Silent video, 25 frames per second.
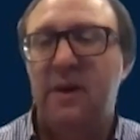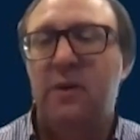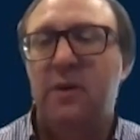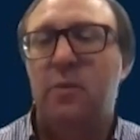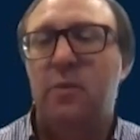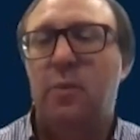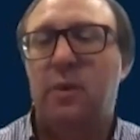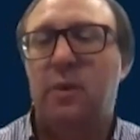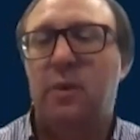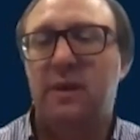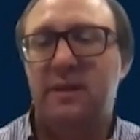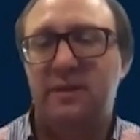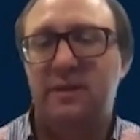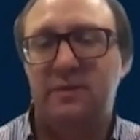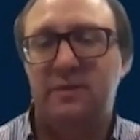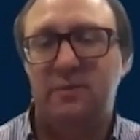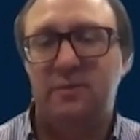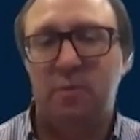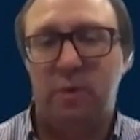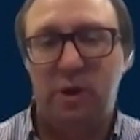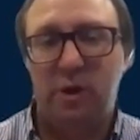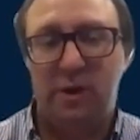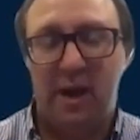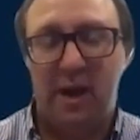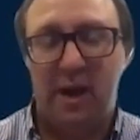What
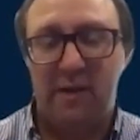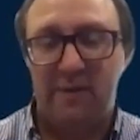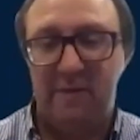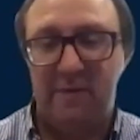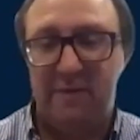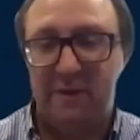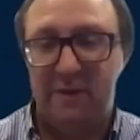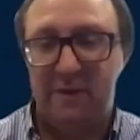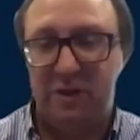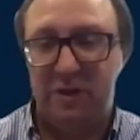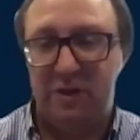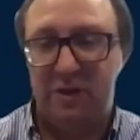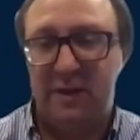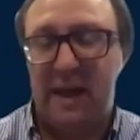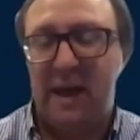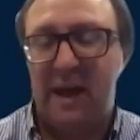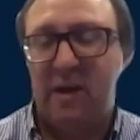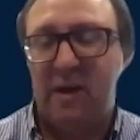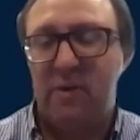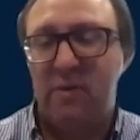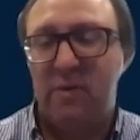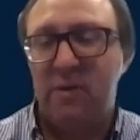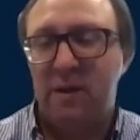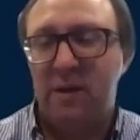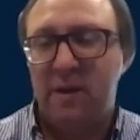do you kind of envision
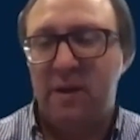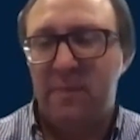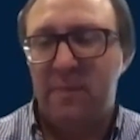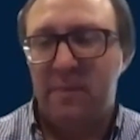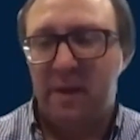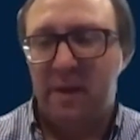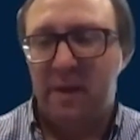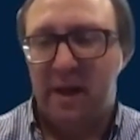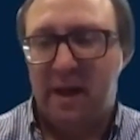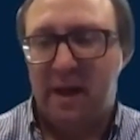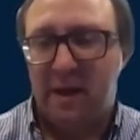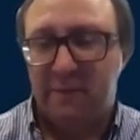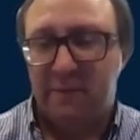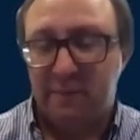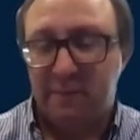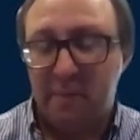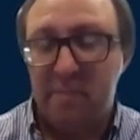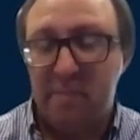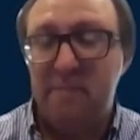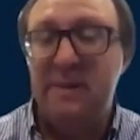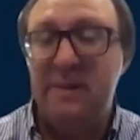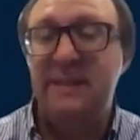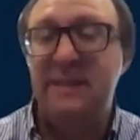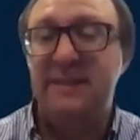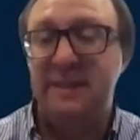now from a
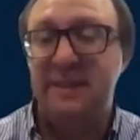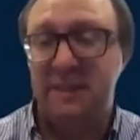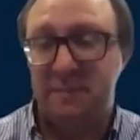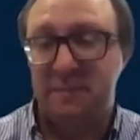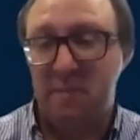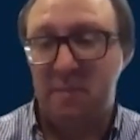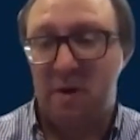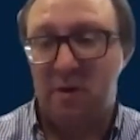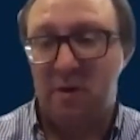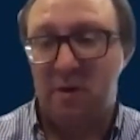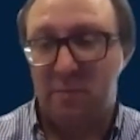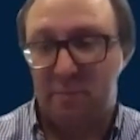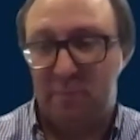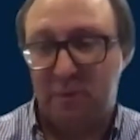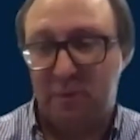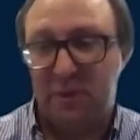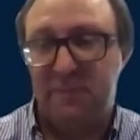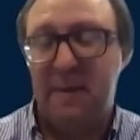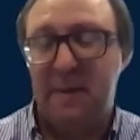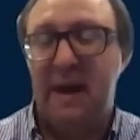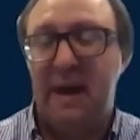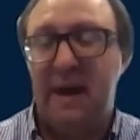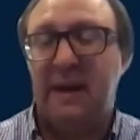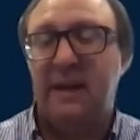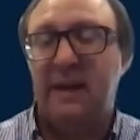business model
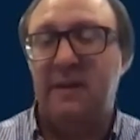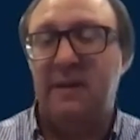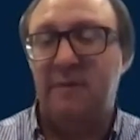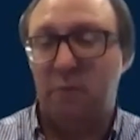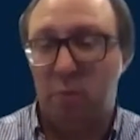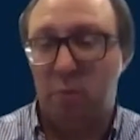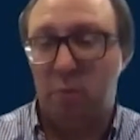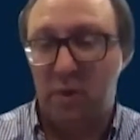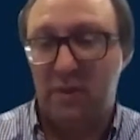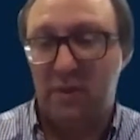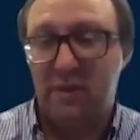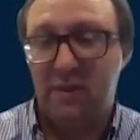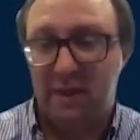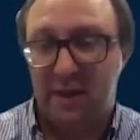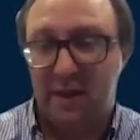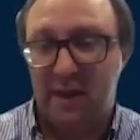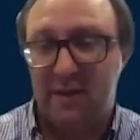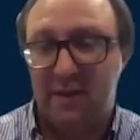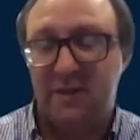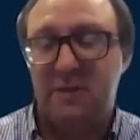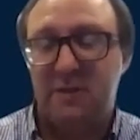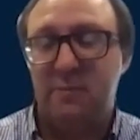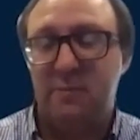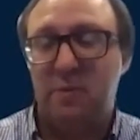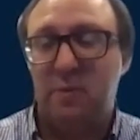perspective with the
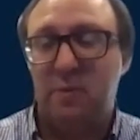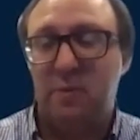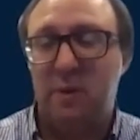customer?